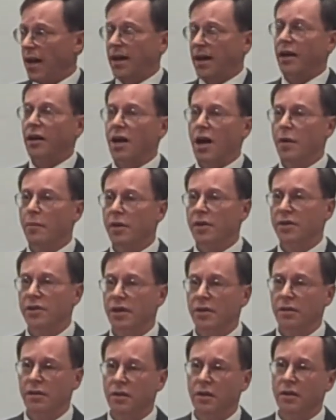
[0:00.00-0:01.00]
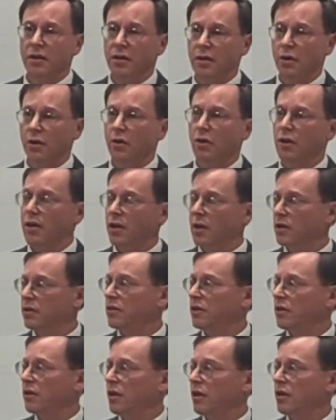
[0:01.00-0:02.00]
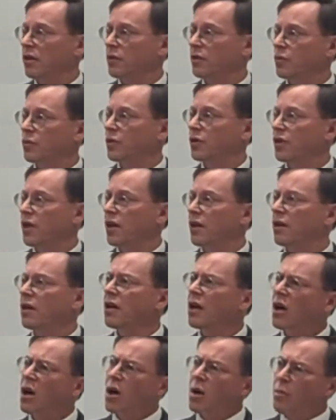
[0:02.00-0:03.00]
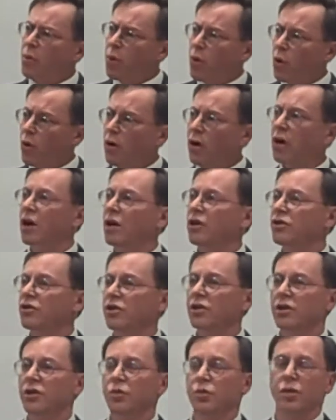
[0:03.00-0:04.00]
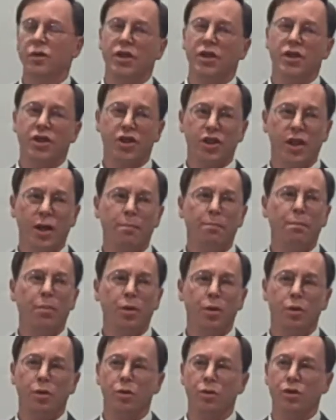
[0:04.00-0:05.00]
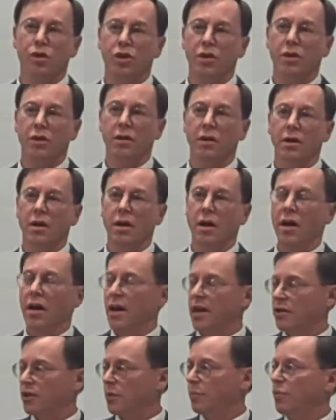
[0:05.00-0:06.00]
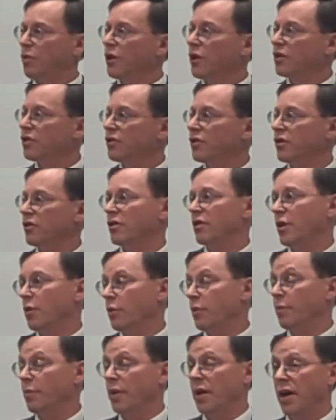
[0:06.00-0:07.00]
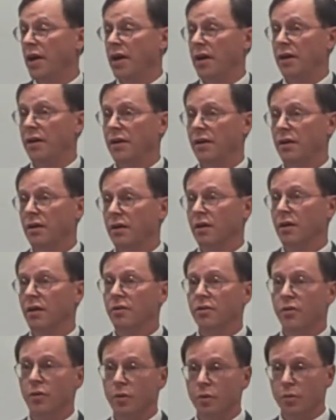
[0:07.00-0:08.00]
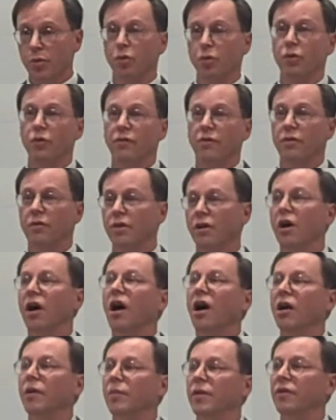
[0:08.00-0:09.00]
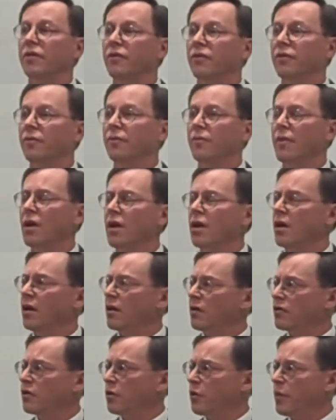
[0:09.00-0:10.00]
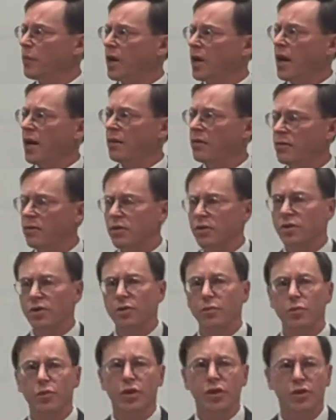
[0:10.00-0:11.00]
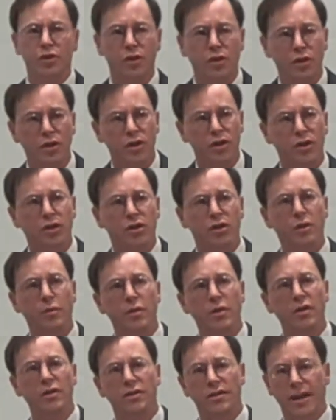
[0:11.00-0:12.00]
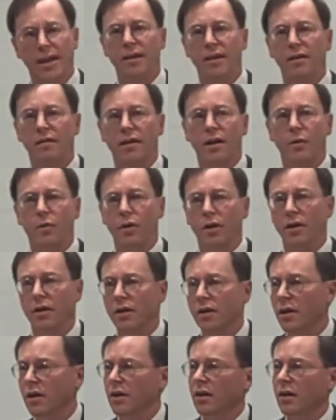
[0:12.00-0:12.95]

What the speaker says: economics in the early 1990s was that poor countries would accept pollution as the price that they would pay to improve their economies. And so we began doing some research, and some of the data that we